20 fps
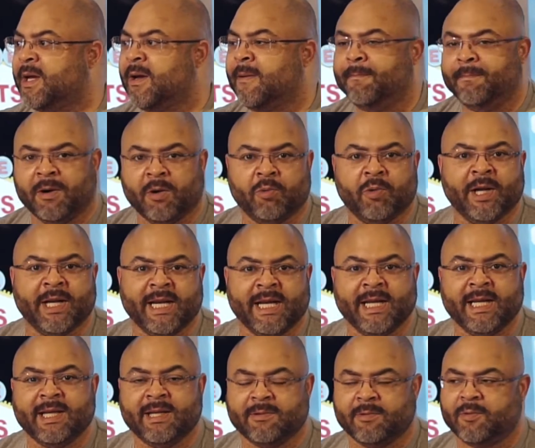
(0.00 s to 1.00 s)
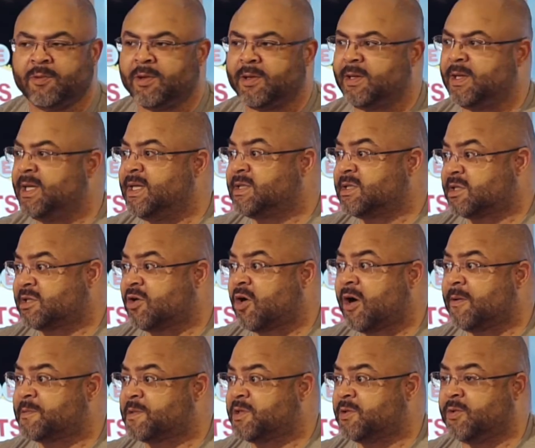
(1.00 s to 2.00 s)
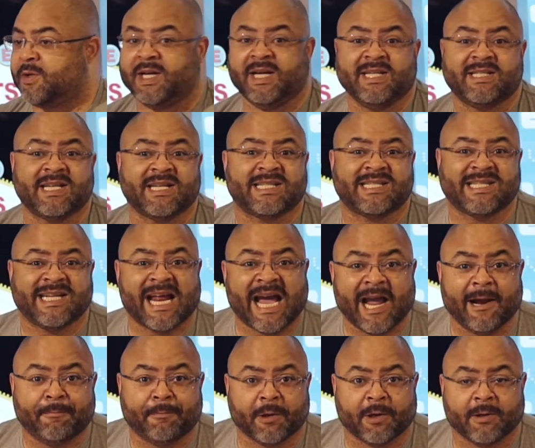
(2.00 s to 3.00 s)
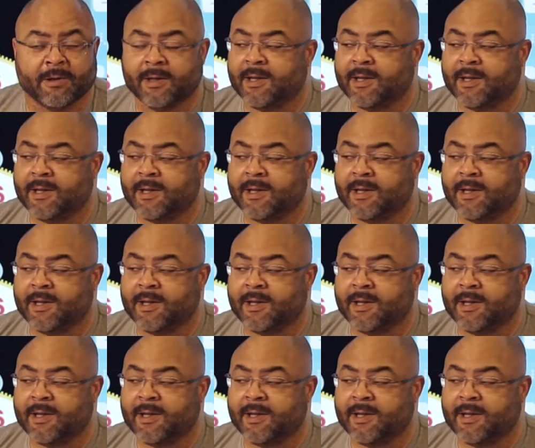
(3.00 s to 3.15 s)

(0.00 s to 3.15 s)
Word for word: But when he he's a sharpshooter, he's a sniper.